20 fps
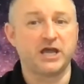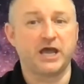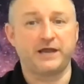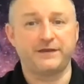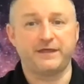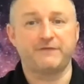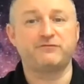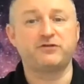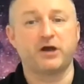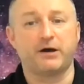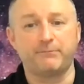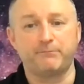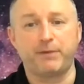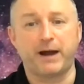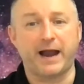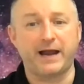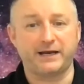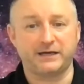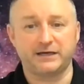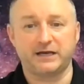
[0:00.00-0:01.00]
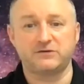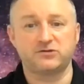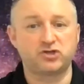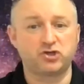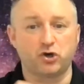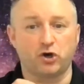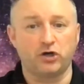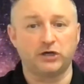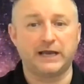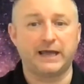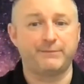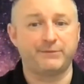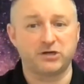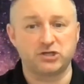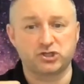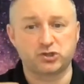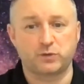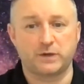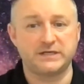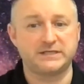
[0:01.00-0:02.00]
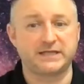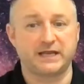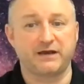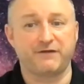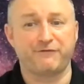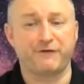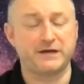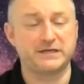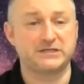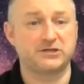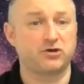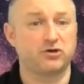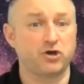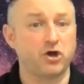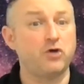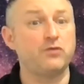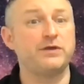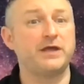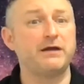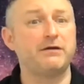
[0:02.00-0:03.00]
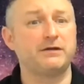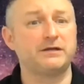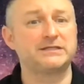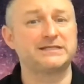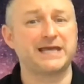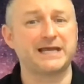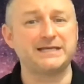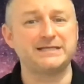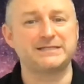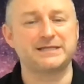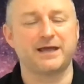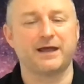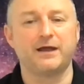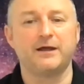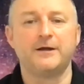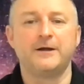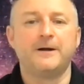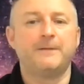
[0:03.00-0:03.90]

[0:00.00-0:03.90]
and they've come back and then got a lemon and squeezed it in their face and gone, oh yeah, I can taste it.